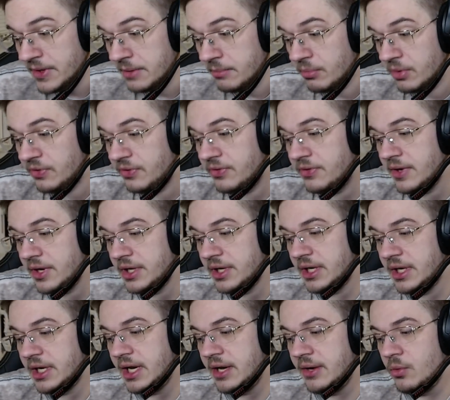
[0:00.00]
But then
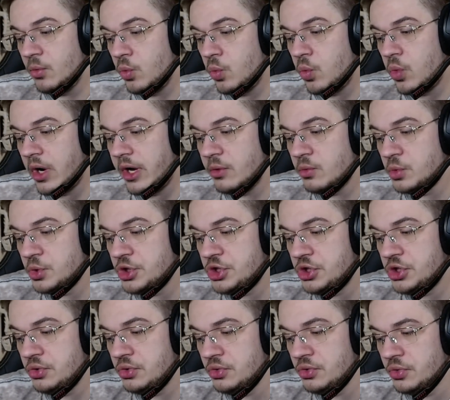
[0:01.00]
again, why would
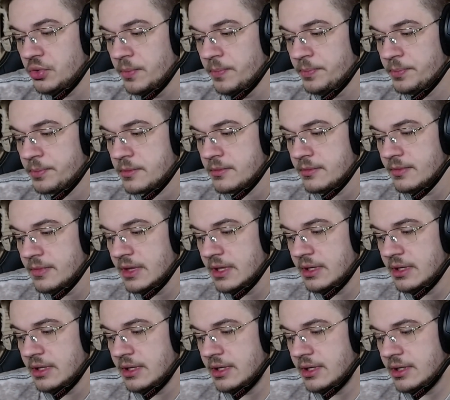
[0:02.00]
you
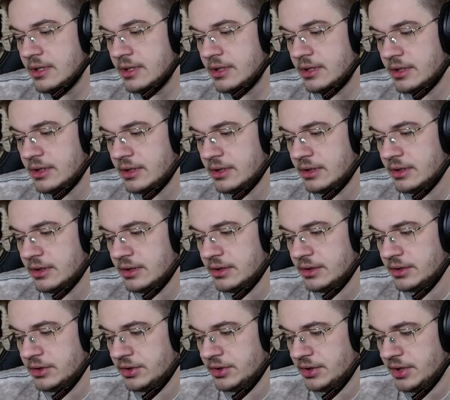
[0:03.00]
uh,
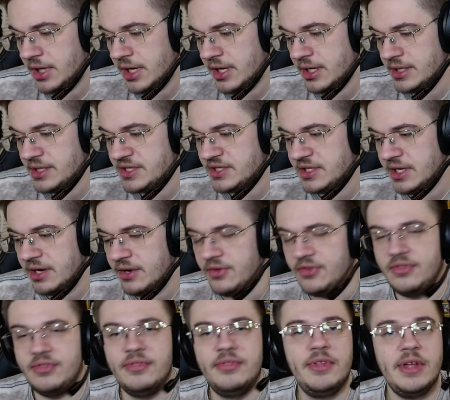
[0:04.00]
send
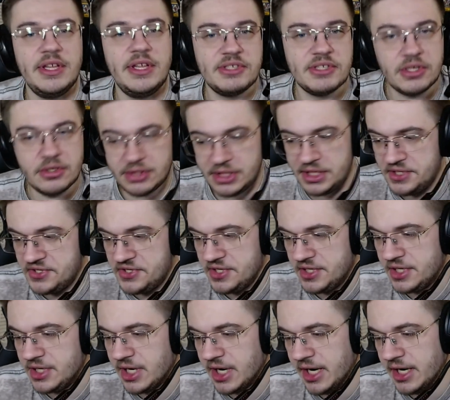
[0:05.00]
this crazy
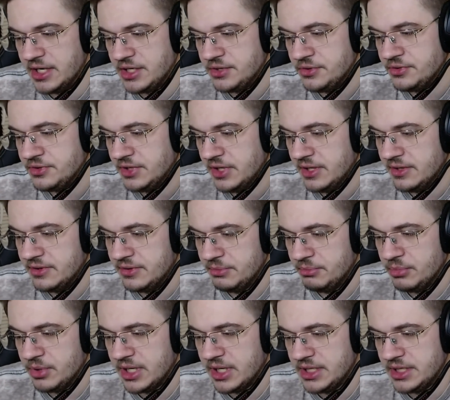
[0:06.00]
guy to take the
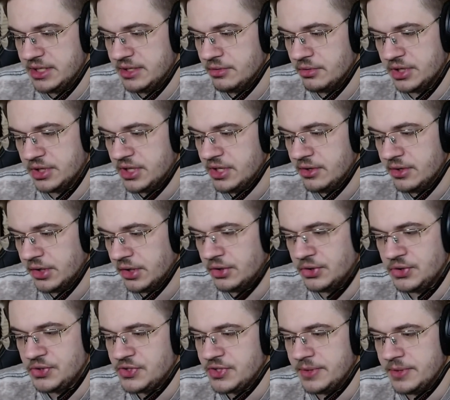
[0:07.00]
body or kill her
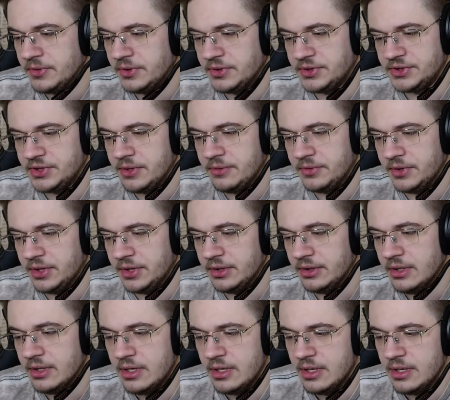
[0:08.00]
or something, something?
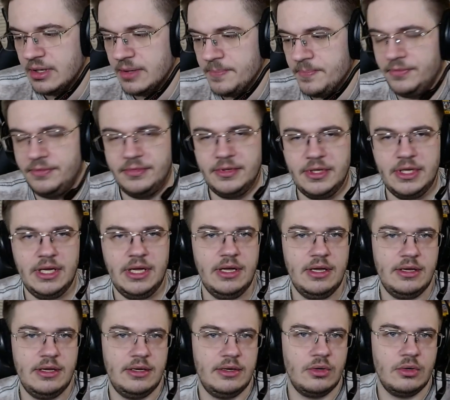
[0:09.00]

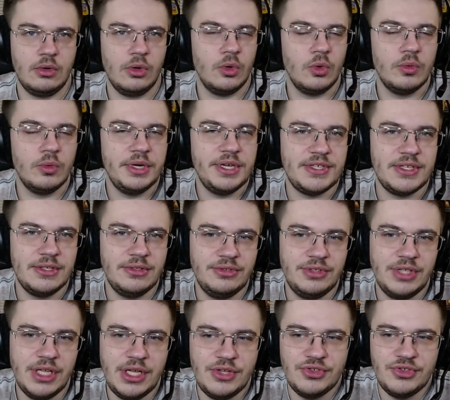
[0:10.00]
Always in
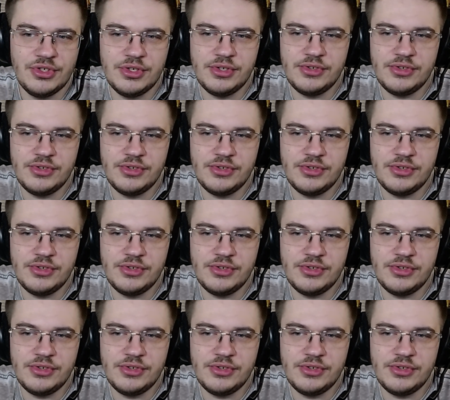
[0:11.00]
danger.